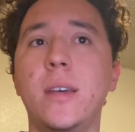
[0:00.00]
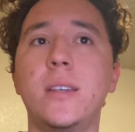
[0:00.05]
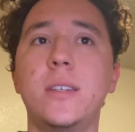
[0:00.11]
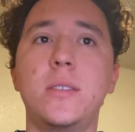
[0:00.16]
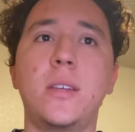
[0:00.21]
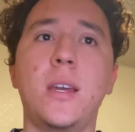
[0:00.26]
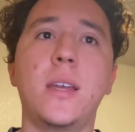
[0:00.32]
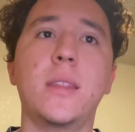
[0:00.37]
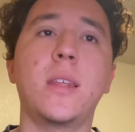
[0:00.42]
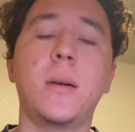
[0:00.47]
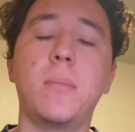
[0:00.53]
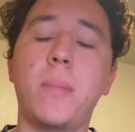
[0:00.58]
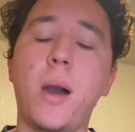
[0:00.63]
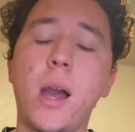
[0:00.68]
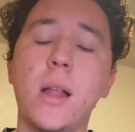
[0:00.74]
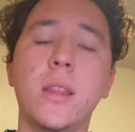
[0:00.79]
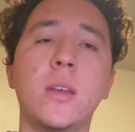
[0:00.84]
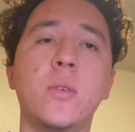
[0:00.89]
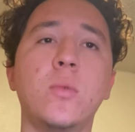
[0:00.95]
state that
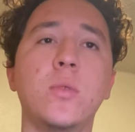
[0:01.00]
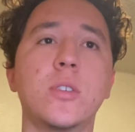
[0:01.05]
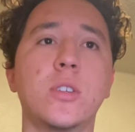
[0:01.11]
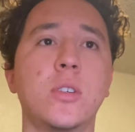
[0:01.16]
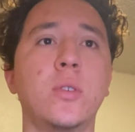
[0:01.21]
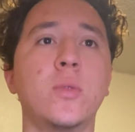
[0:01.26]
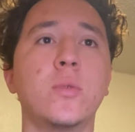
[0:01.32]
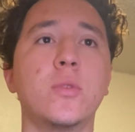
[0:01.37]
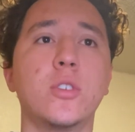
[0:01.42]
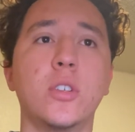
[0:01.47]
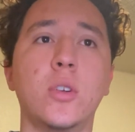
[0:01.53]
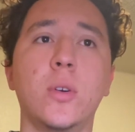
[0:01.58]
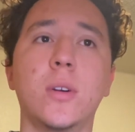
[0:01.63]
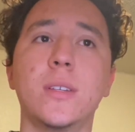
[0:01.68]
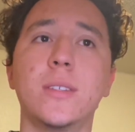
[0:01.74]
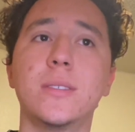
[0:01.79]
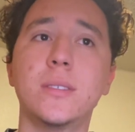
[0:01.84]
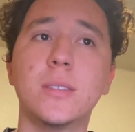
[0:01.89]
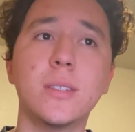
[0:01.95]
bilingual children show
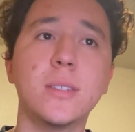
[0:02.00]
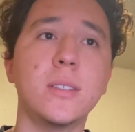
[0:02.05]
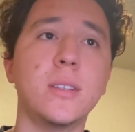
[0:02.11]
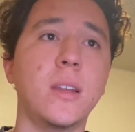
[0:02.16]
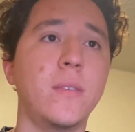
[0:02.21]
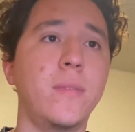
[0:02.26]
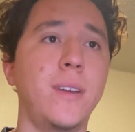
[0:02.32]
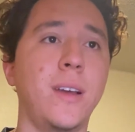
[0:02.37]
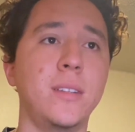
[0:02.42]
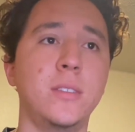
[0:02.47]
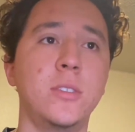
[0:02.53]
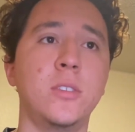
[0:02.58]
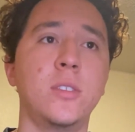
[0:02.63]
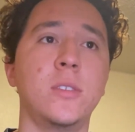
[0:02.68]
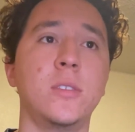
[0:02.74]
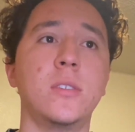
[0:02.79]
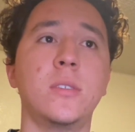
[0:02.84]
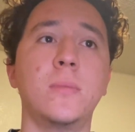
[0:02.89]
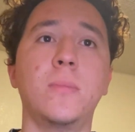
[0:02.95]
consistent
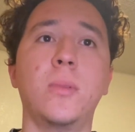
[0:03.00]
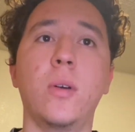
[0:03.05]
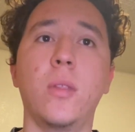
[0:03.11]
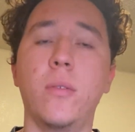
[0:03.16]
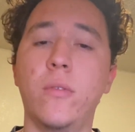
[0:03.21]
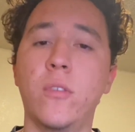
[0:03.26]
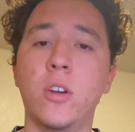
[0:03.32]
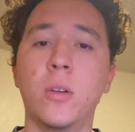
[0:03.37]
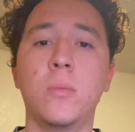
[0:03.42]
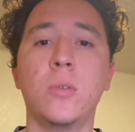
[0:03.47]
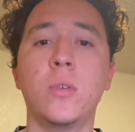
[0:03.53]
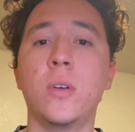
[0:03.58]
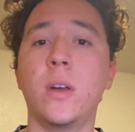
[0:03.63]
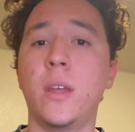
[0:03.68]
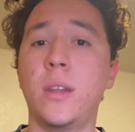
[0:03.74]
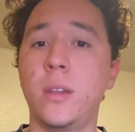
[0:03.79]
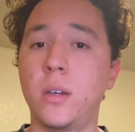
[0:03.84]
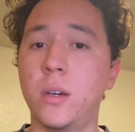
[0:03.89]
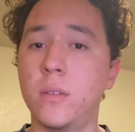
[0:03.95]
advantages in both verbal
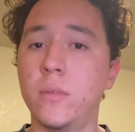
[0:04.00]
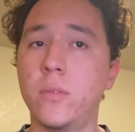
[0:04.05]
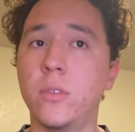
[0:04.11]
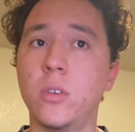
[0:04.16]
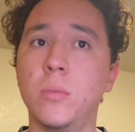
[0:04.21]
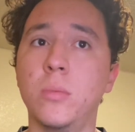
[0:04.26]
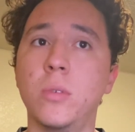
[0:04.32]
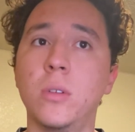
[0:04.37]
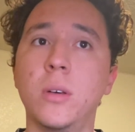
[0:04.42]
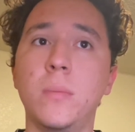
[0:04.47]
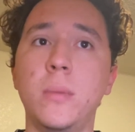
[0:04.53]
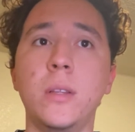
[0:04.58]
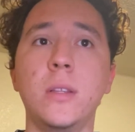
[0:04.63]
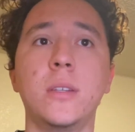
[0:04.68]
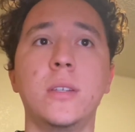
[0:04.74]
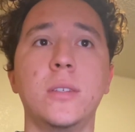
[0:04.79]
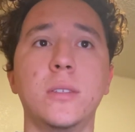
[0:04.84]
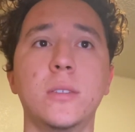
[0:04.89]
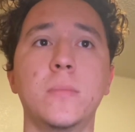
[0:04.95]
and nonverbal
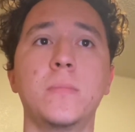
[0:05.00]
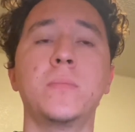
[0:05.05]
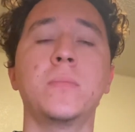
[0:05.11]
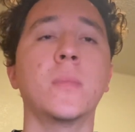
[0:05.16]
abilities,